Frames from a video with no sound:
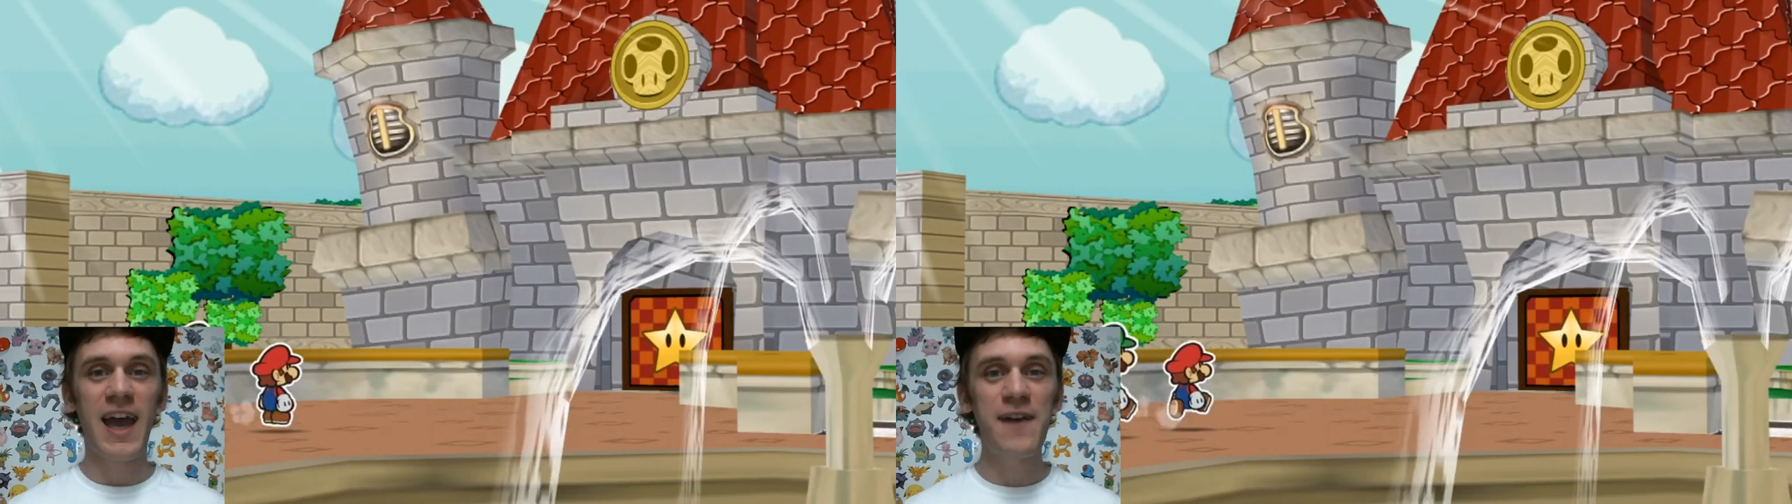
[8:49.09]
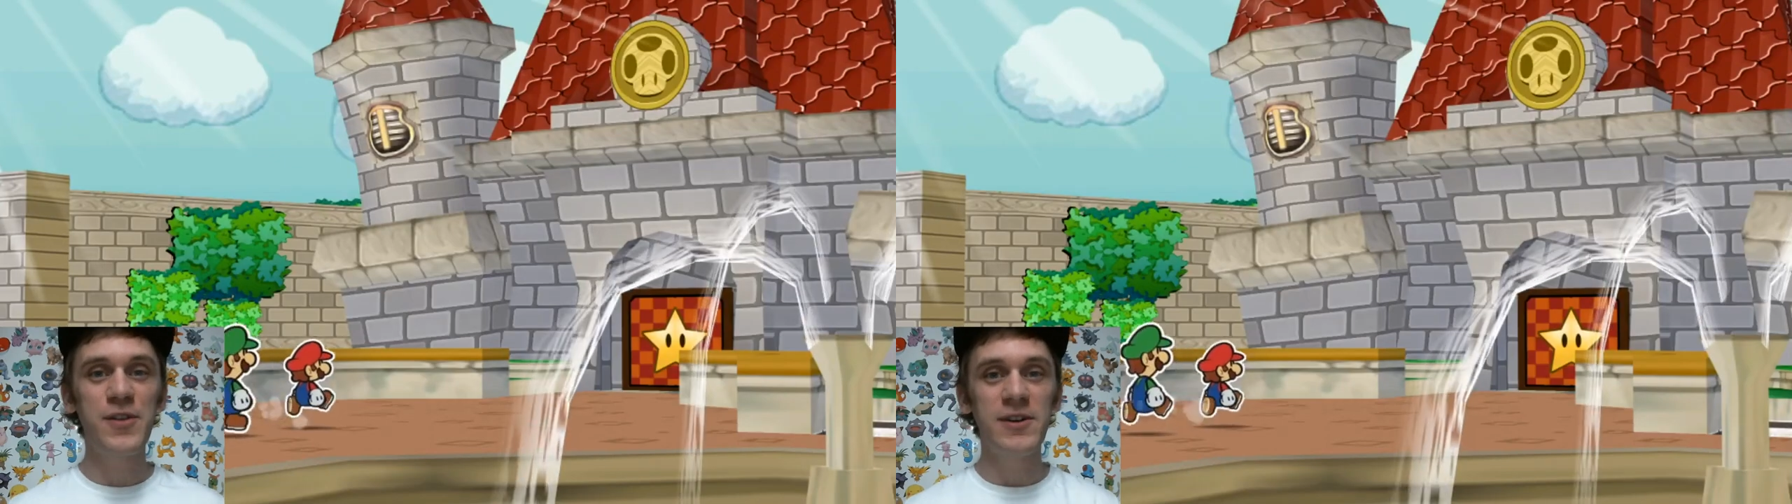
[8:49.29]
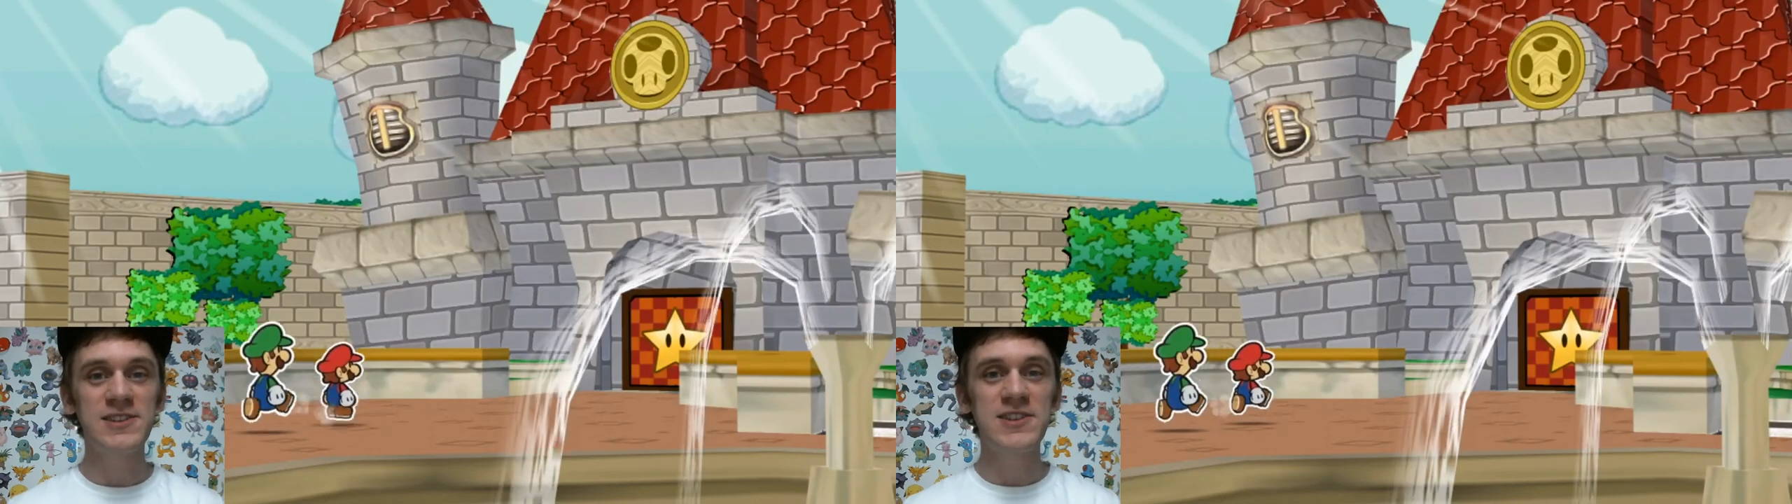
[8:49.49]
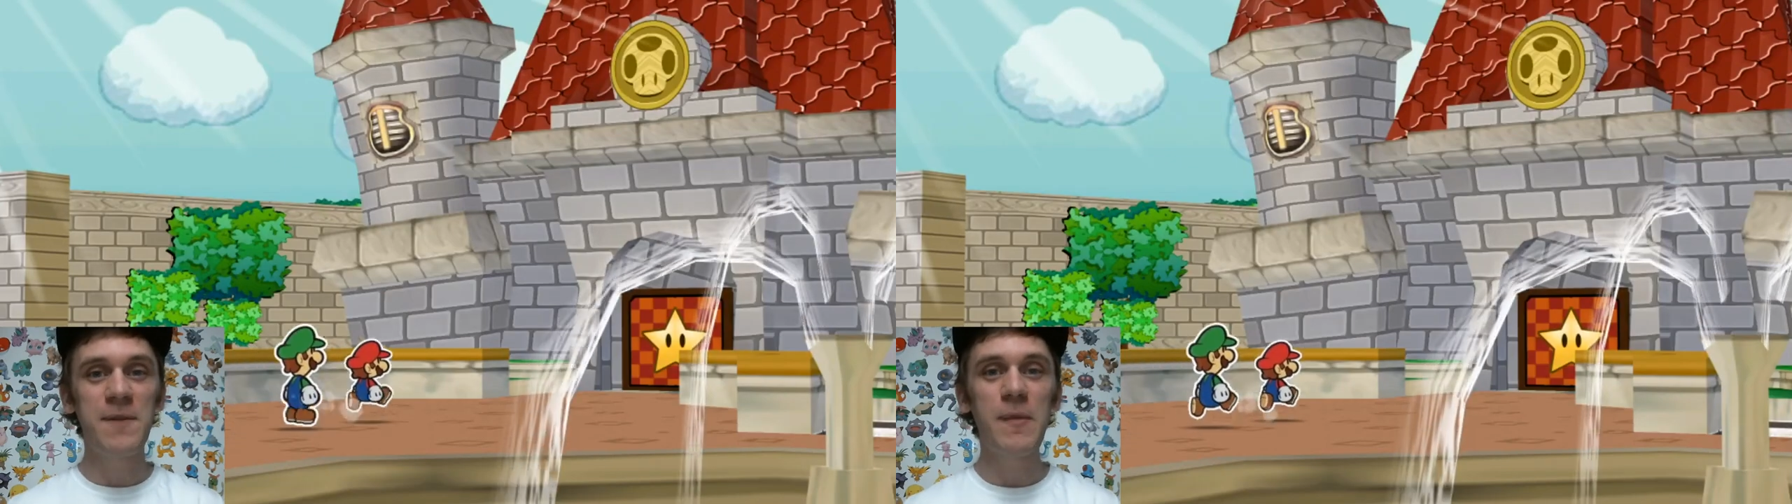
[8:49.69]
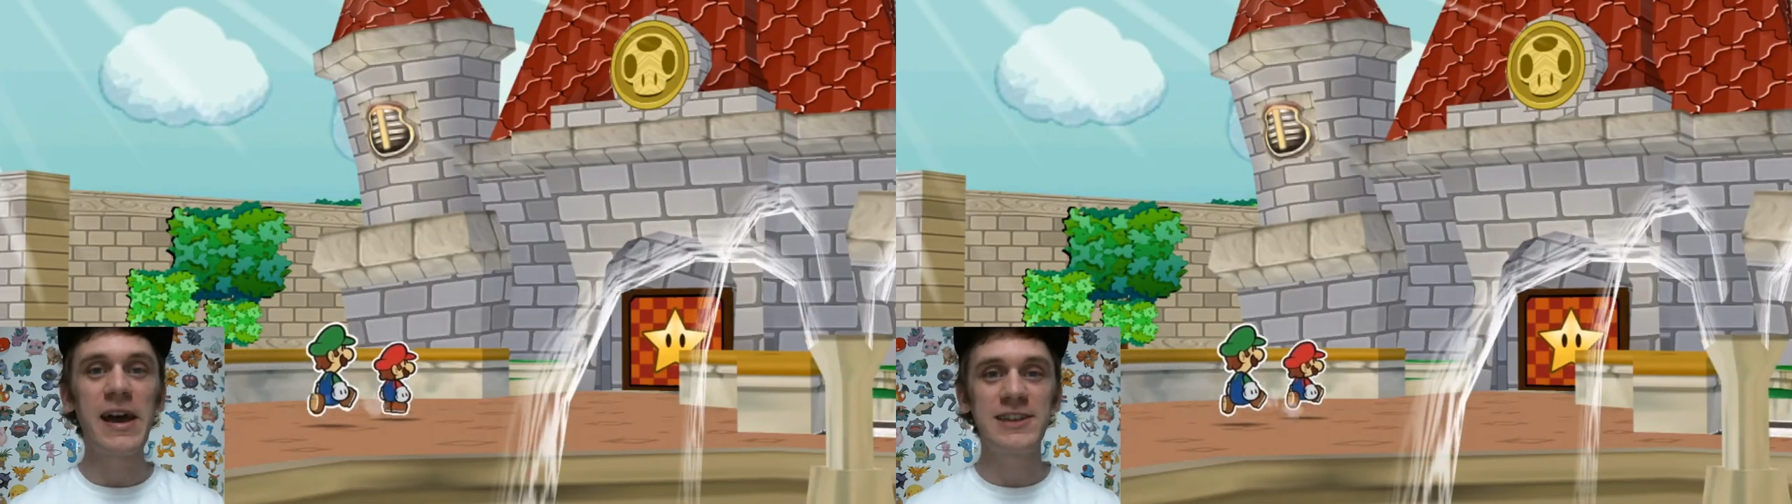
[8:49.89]
to have you all
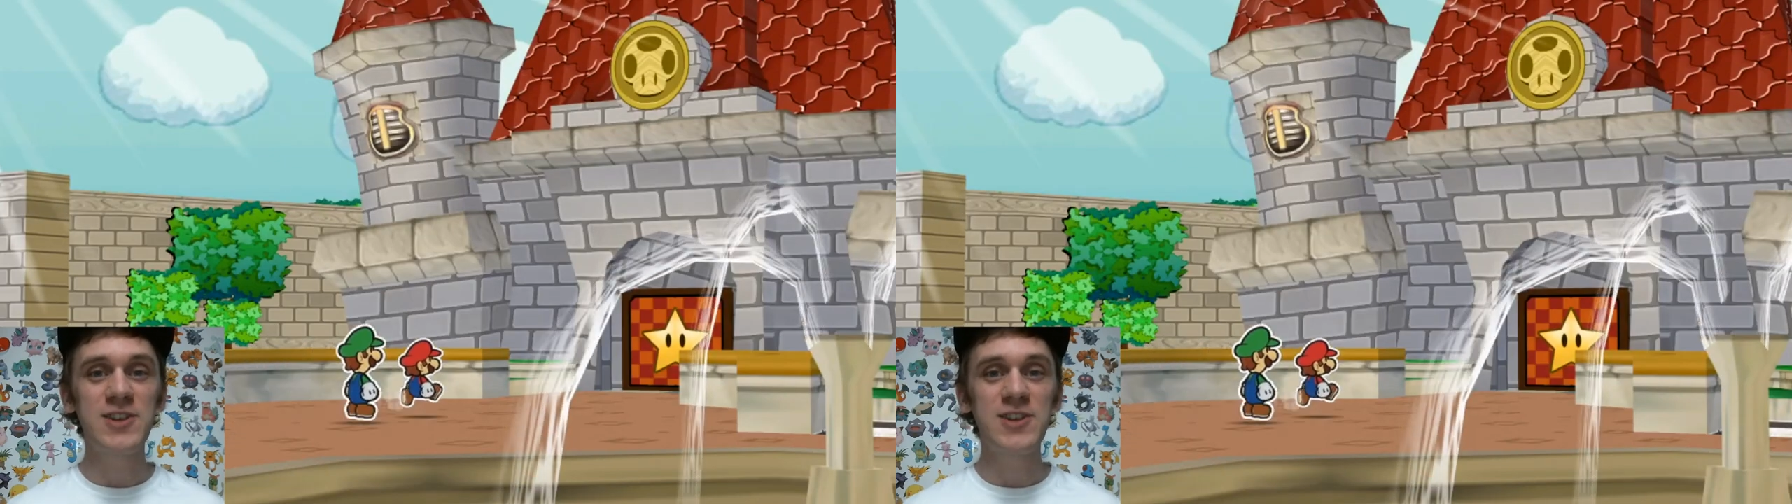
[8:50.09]
stop by,